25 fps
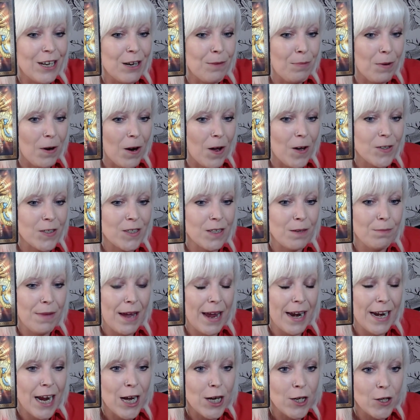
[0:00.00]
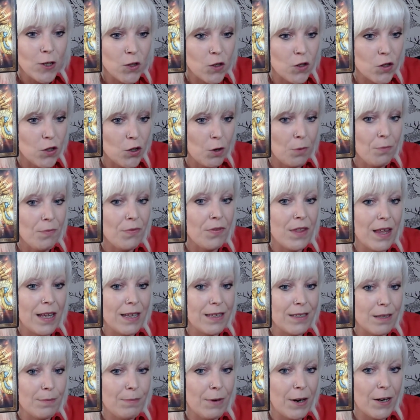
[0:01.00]
You're blossoming.
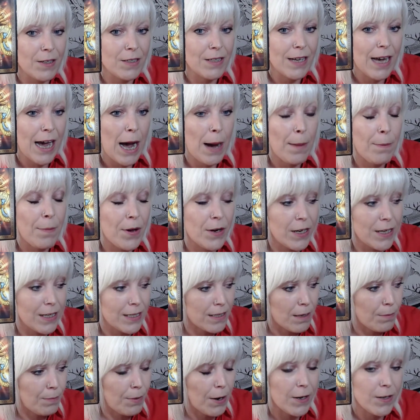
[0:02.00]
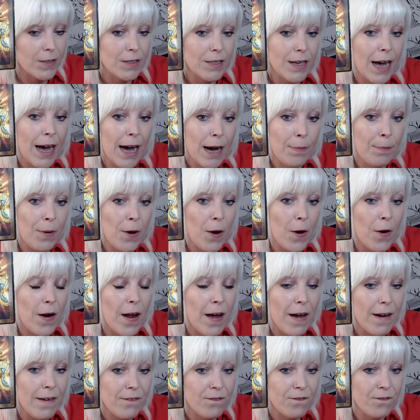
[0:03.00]
Something's about to happen. It's about to happen
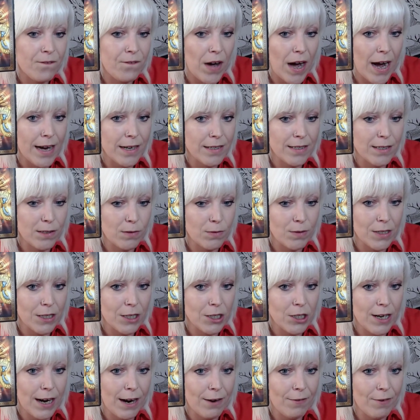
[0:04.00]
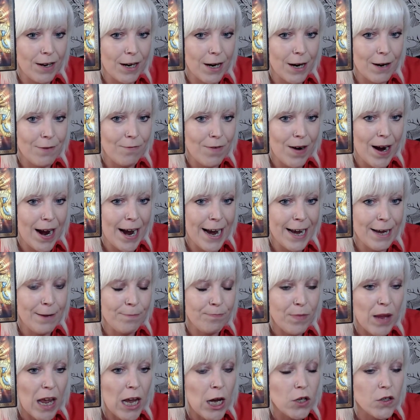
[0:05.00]
fast with the chariot,
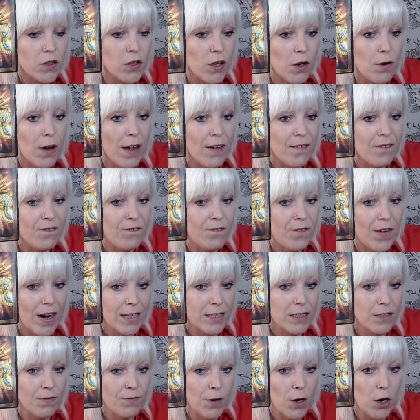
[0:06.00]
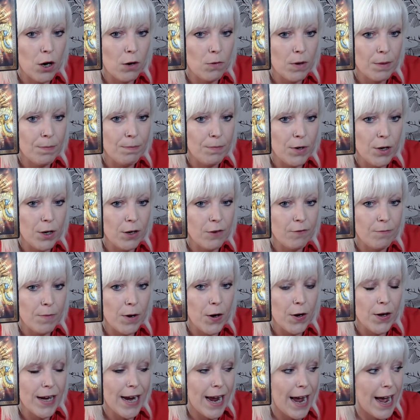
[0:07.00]
right? So fast forward
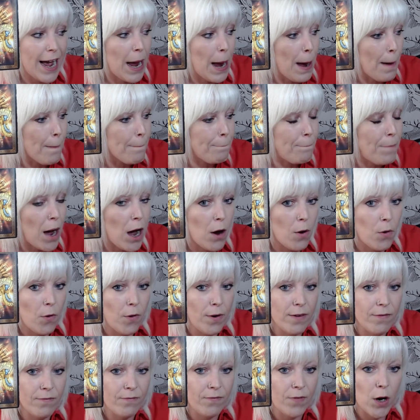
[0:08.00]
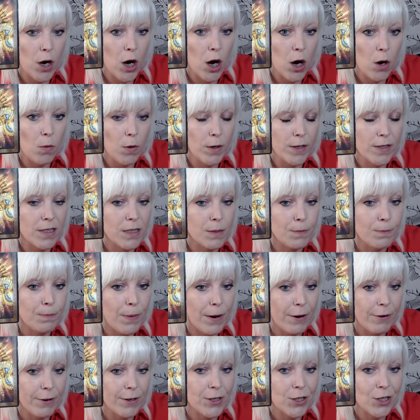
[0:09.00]
movement, yeah, powering forward,
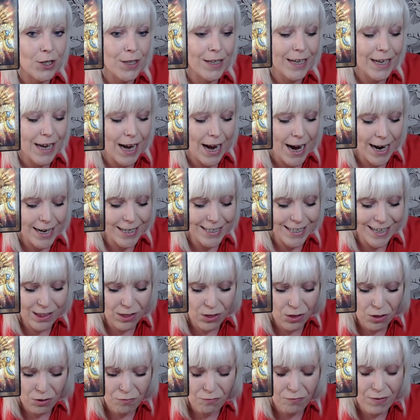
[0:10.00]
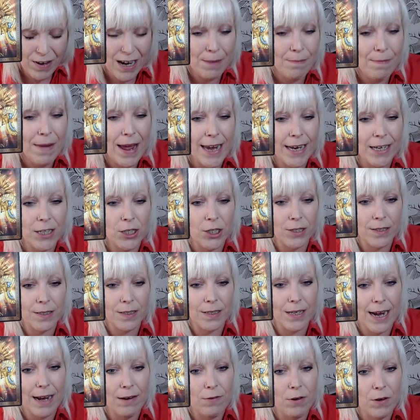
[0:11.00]
spiritually guided. Three
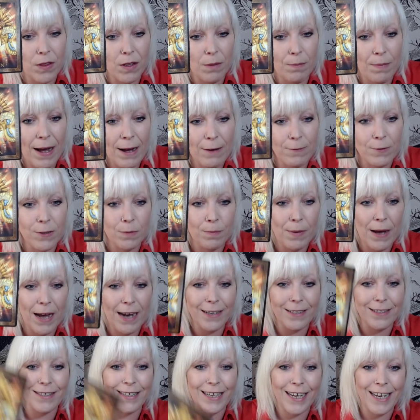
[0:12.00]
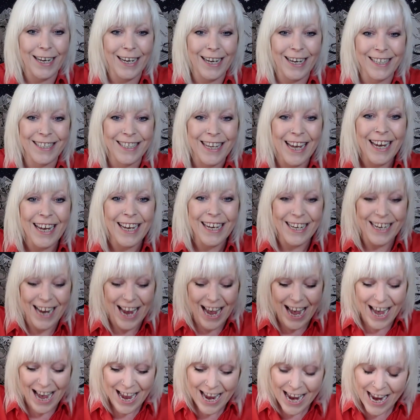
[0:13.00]
majors now on the bounce, Pisces.
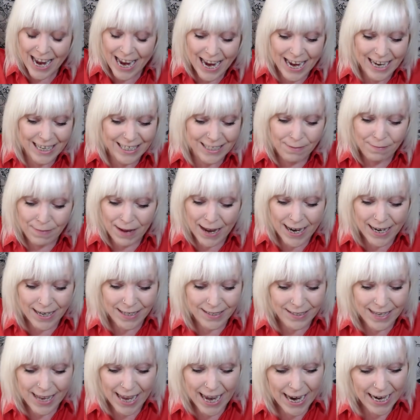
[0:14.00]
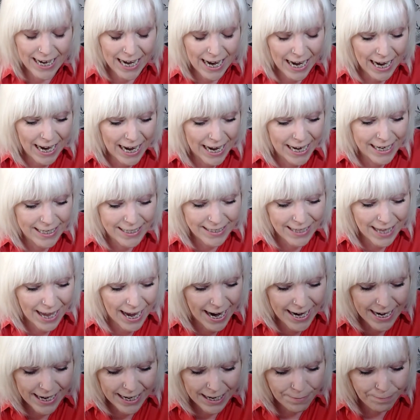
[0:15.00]
Yeah, it's amazing. It's
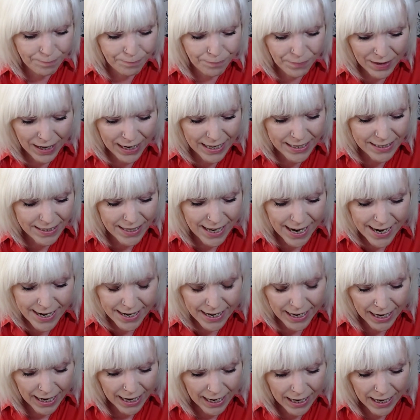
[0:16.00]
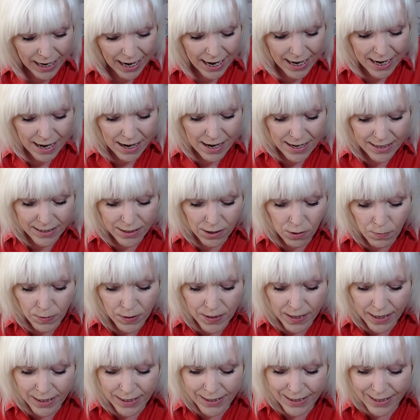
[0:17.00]
almost
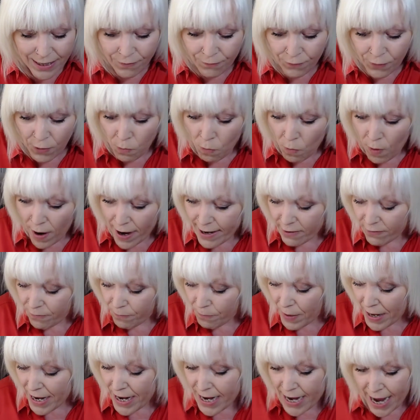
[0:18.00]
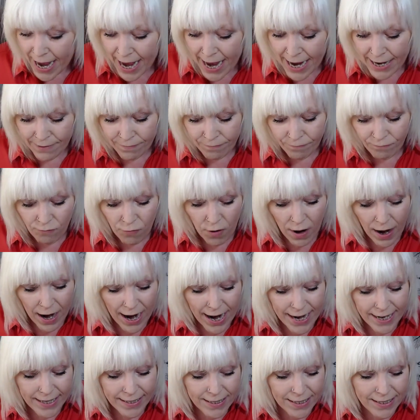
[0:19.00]
like a different way of being,
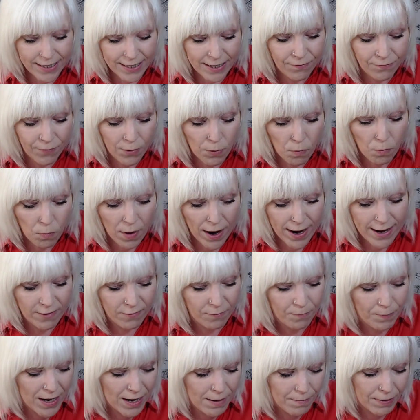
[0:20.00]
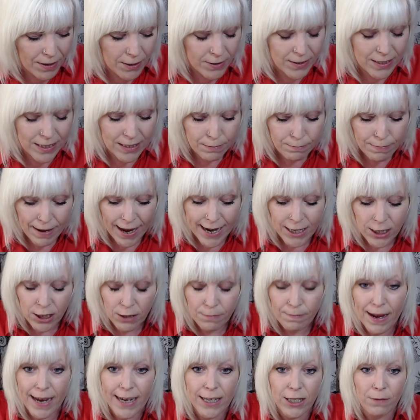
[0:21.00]
right? It's a different way of being because it's
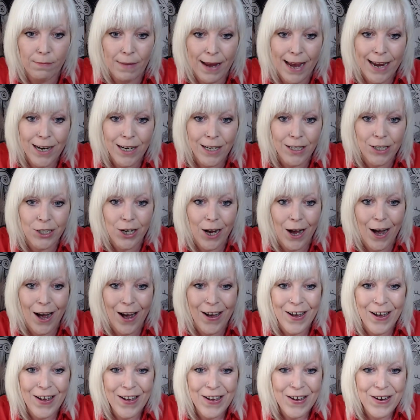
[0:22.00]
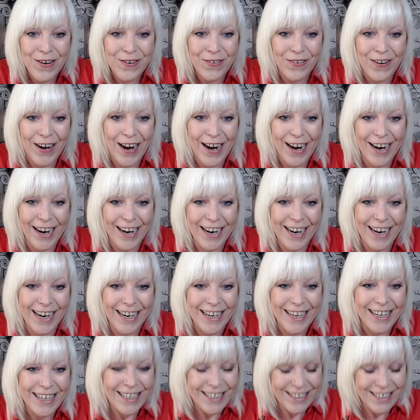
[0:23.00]
major, right?